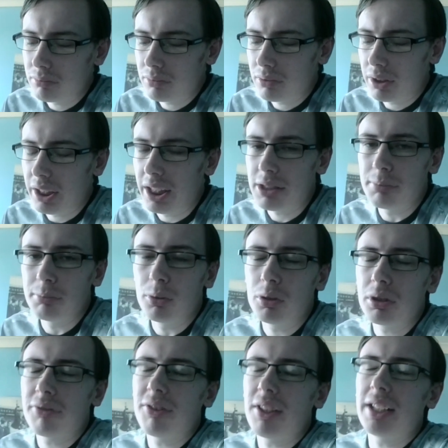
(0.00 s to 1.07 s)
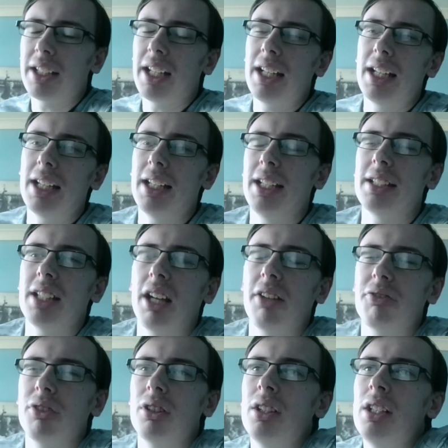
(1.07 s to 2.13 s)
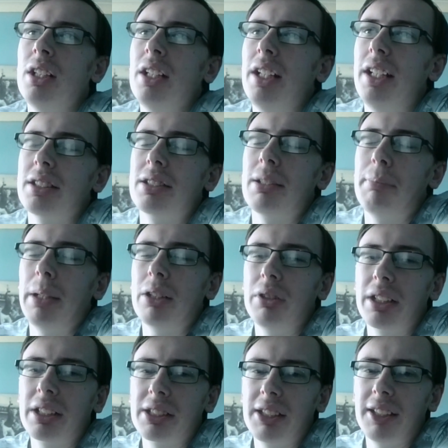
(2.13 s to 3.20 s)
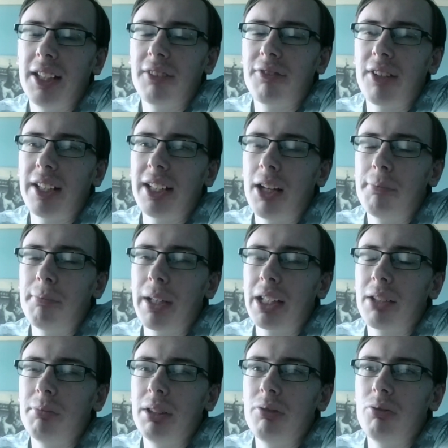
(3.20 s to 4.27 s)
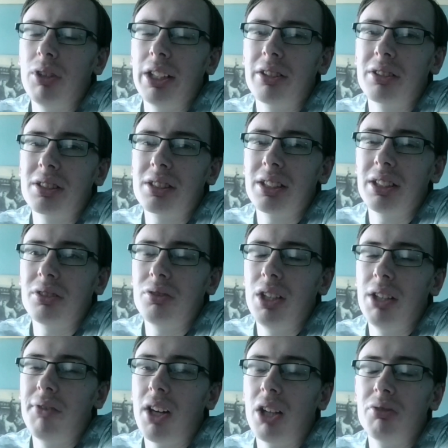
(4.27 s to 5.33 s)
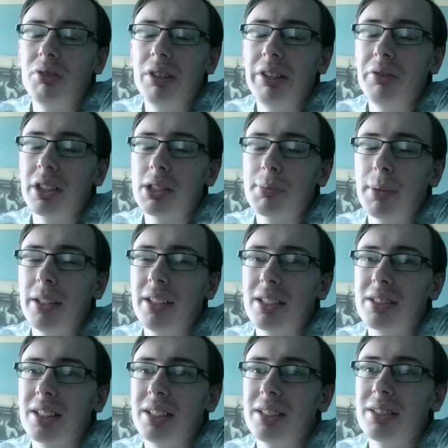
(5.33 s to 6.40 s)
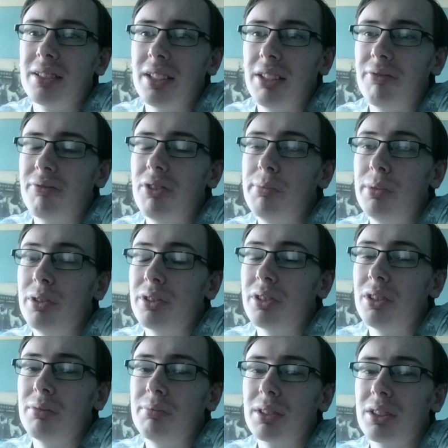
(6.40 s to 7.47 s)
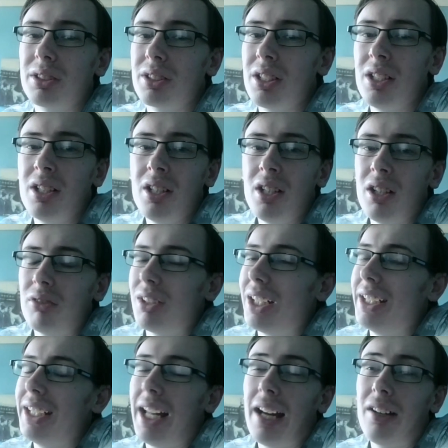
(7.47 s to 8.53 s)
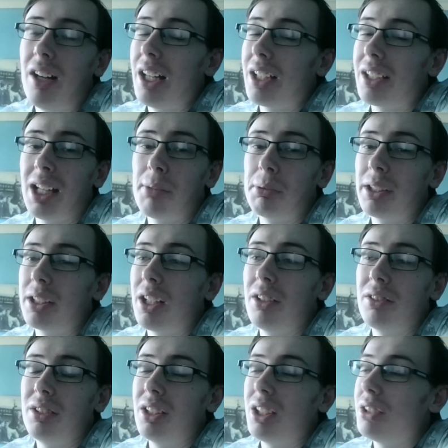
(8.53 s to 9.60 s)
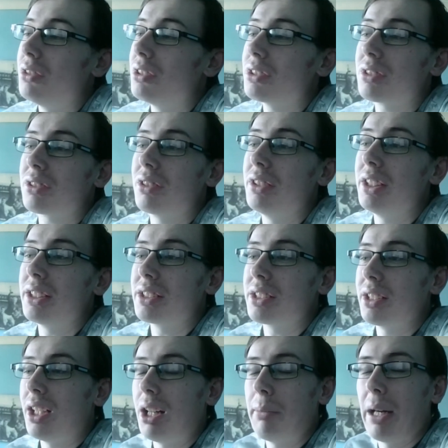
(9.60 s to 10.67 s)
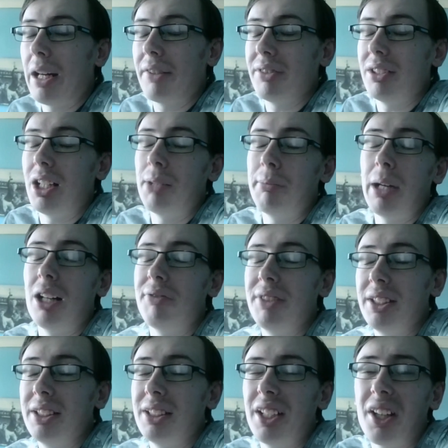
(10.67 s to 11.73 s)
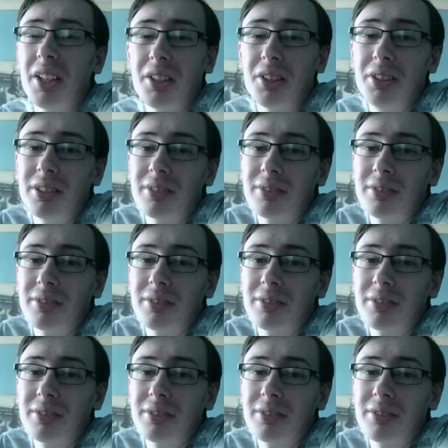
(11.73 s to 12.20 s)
it's more the fact that it's the big wigs in the FA that are making me really consider whether I really want to spend next season in football or not. Because right now, I could happily go, you know what, screw this, I'm out of here, and I could.